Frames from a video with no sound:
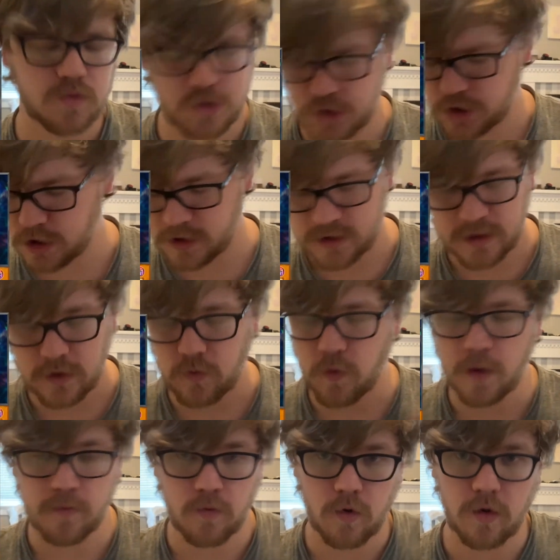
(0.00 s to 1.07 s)
We just need
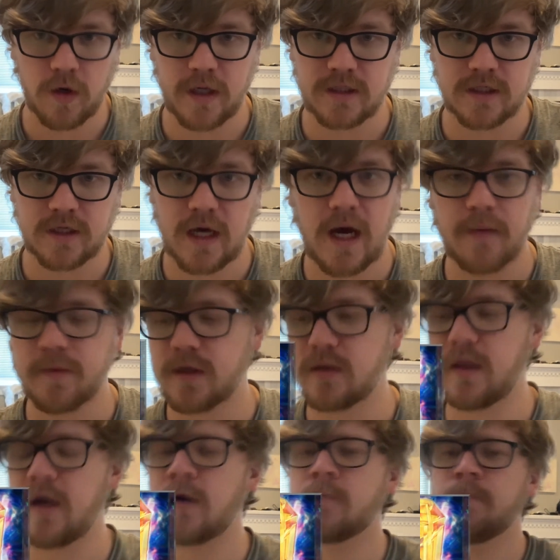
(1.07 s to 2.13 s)
one more. It's a common
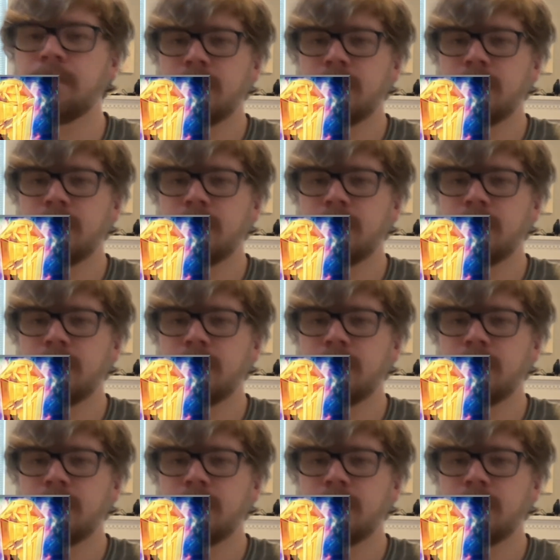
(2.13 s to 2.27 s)
in there.